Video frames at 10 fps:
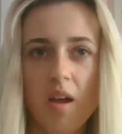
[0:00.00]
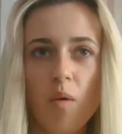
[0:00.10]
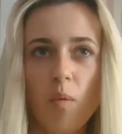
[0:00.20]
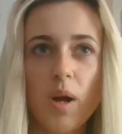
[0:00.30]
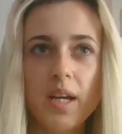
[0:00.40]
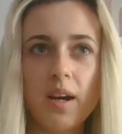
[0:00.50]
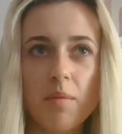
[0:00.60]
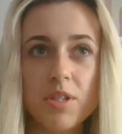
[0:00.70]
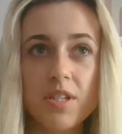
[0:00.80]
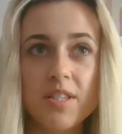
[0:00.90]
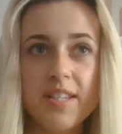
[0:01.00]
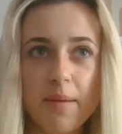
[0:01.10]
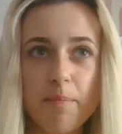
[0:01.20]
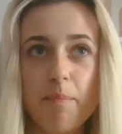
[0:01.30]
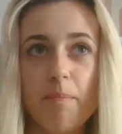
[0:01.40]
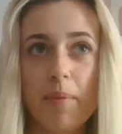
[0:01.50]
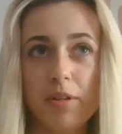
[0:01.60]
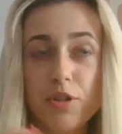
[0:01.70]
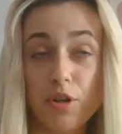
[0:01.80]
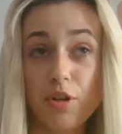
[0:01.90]
When it comes to
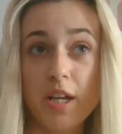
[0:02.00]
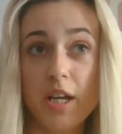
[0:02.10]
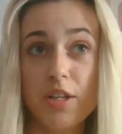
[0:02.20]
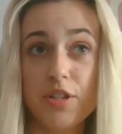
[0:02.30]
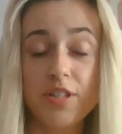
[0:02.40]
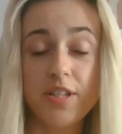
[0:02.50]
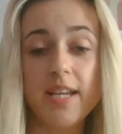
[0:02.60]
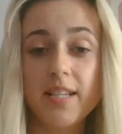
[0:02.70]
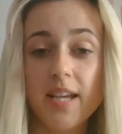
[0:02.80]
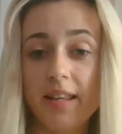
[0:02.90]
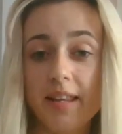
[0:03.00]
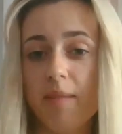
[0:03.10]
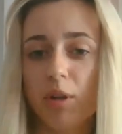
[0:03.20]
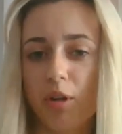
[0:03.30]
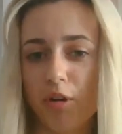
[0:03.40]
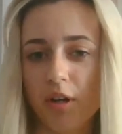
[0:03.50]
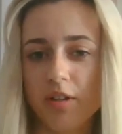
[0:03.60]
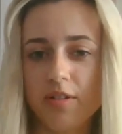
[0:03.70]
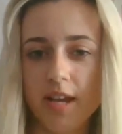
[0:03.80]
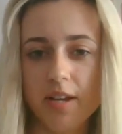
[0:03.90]
turning into data-enabled
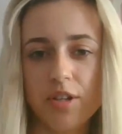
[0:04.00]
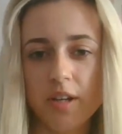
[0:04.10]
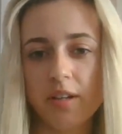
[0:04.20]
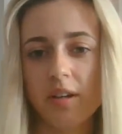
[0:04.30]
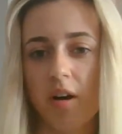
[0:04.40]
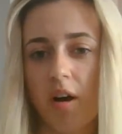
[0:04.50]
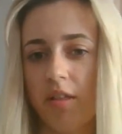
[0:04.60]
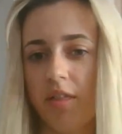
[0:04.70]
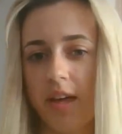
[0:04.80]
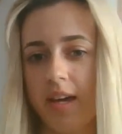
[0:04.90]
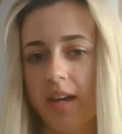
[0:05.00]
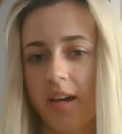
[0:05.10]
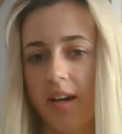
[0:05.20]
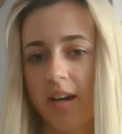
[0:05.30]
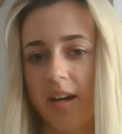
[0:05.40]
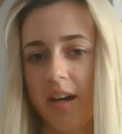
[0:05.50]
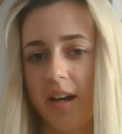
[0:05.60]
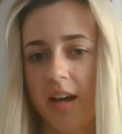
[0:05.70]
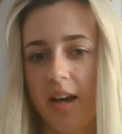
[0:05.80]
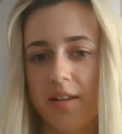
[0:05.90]
organization, I think
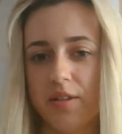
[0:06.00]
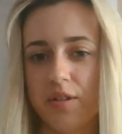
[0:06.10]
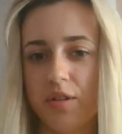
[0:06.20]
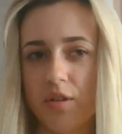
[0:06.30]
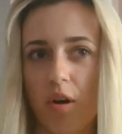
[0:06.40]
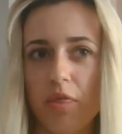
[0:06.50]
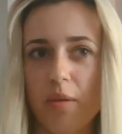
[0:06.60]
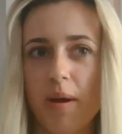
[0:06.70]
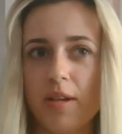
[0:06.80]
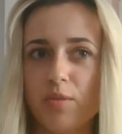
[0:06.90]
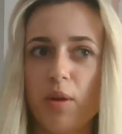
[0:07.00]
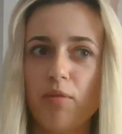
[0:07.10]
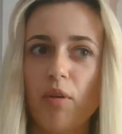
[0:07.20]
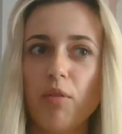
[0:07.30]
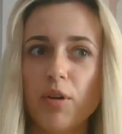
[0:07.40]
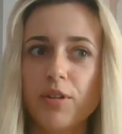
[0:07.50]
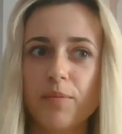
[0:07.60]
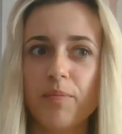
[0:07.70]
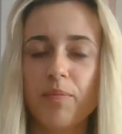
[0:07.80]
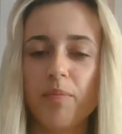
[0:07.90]
it's not the best way forward,
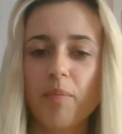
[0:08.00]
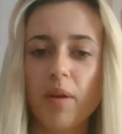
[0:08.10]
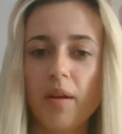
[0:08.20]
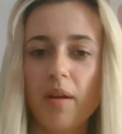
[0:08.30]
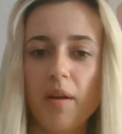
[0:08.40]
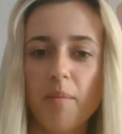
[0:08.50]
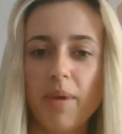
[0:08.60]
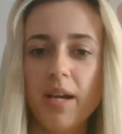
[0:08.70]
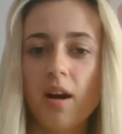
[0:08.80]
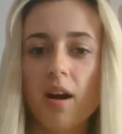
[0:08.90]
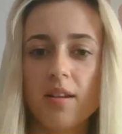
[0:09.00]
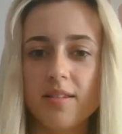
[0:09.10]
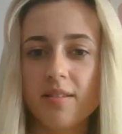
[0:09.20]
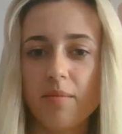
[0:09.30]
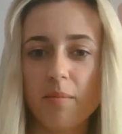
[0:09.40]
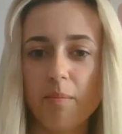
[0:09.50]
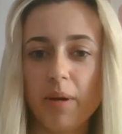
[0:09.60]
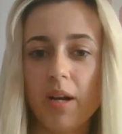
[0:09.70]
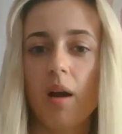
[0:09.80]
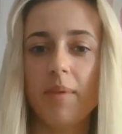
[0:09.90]
because
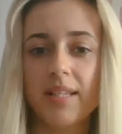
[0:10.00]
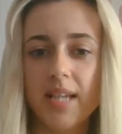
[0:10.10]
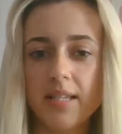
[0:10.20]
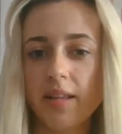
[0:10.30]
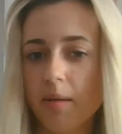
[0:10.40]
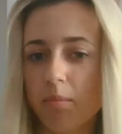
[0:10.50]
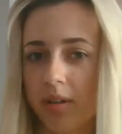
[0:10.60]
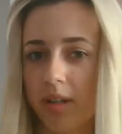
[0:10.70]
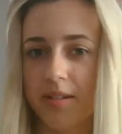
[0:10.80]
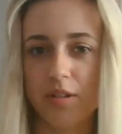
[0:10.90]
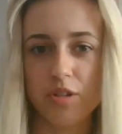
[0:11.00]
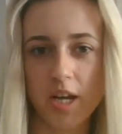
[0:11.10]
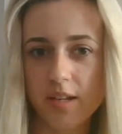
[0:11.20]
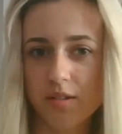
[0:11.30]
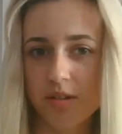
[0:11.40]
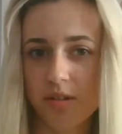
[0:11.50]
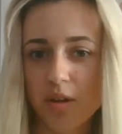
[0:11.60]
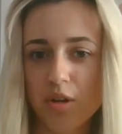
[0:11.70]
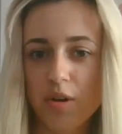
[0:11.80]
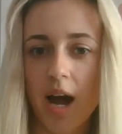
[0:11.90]
becoming data-enabled is a change.
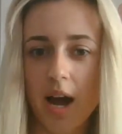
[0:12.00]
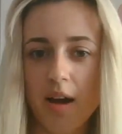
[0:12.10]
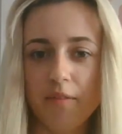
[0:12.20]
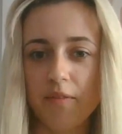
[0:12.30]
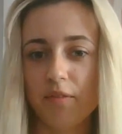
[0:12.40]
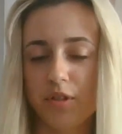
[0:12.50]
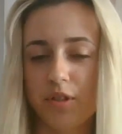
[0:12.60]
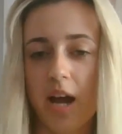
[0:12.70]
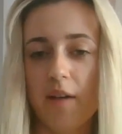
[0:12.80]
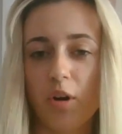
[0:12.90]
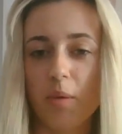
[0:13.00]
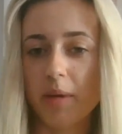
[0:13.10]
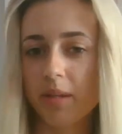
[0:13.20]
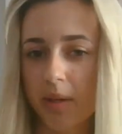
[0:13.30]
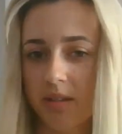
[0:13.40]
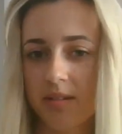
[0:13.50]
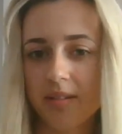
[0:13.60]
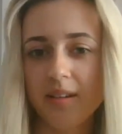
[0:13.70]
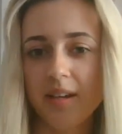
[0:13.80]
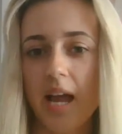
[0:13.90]
You have to have commitment
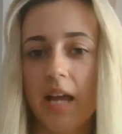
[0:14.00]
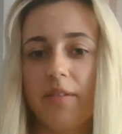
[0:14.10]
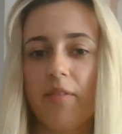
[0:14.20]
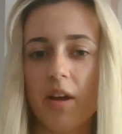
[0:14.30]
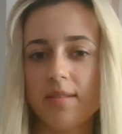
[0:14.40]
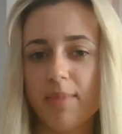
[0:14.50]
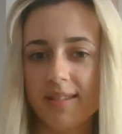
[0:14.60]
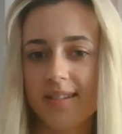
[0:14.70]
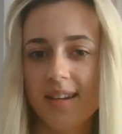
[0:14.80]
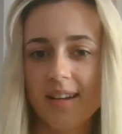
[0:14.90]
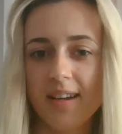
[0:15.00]
and investment.